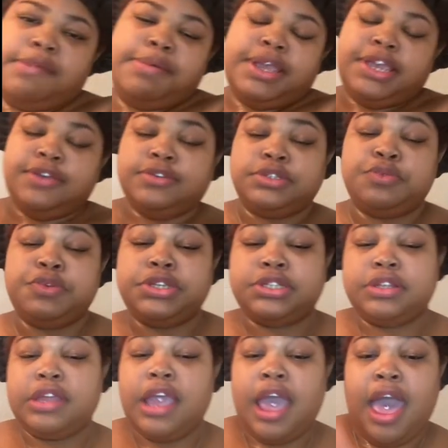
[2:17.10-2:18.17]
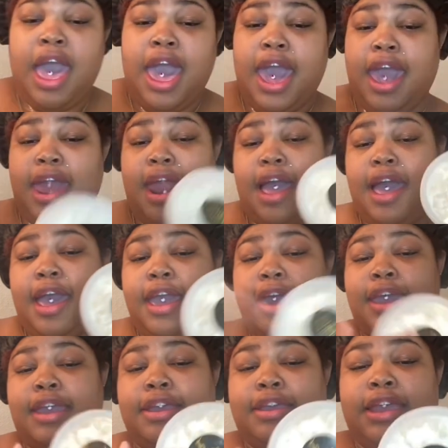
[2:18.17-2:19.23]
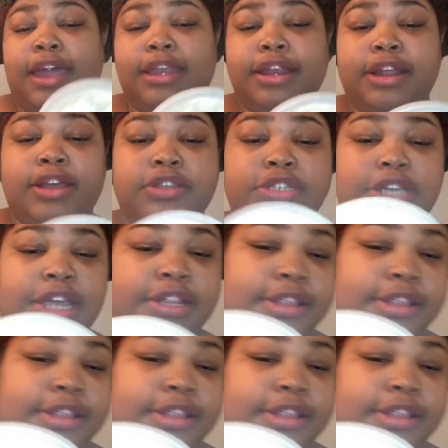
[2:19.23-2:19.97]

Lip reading: been using recently, and I need to go check